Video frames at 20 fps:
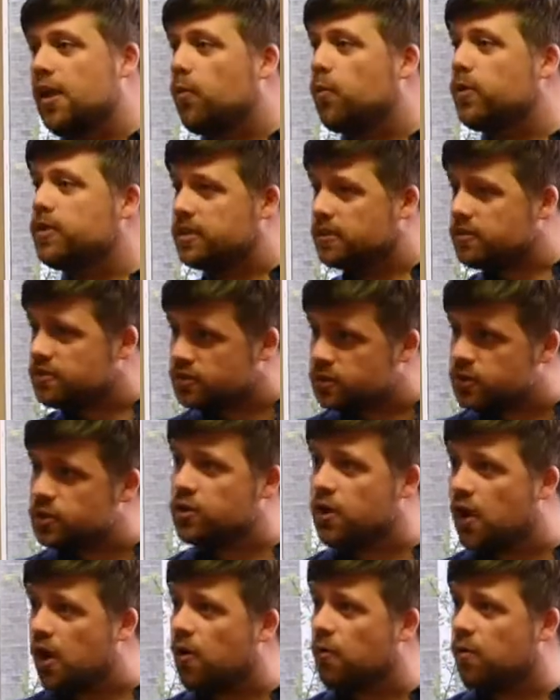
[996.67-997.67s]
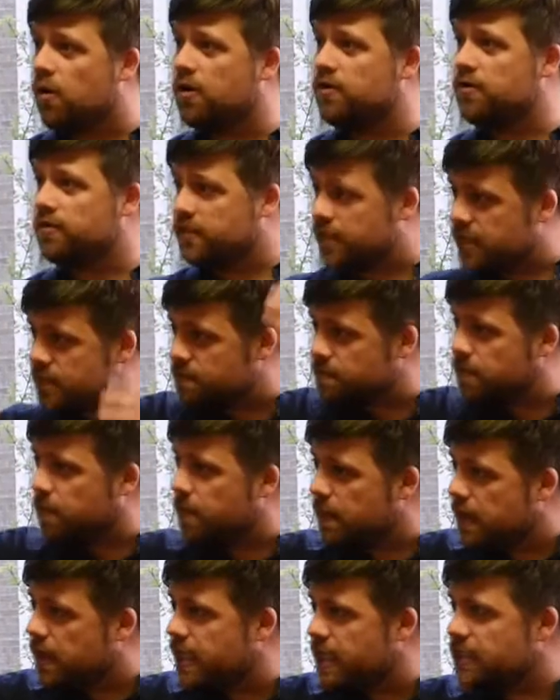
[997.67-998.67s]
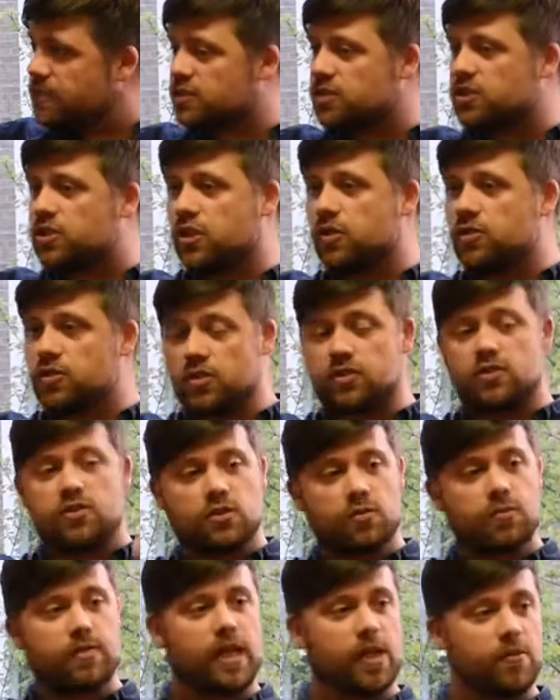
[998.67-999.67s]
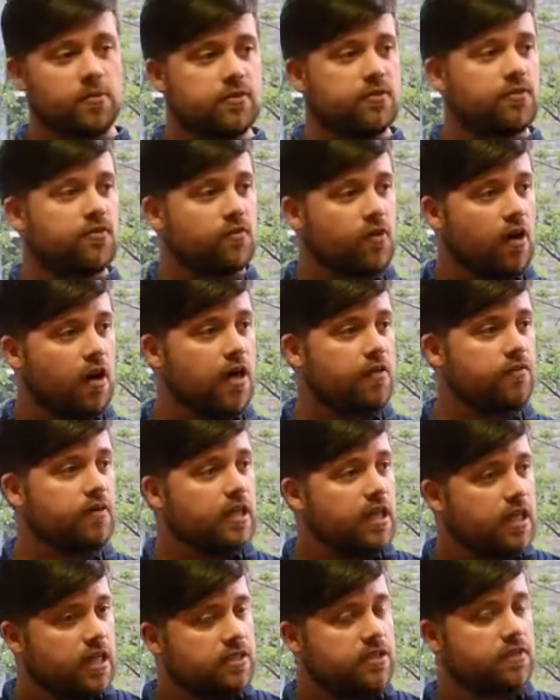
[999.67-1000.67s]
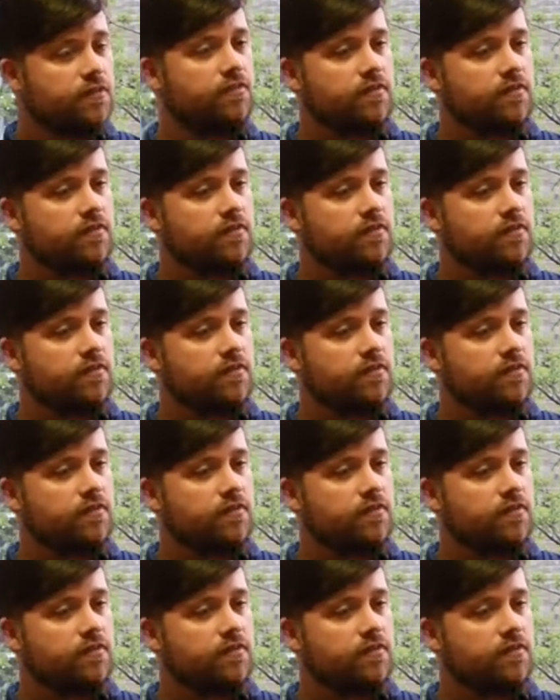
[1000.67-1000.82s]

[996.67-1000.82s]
we do not want this institution to be able to thrive and to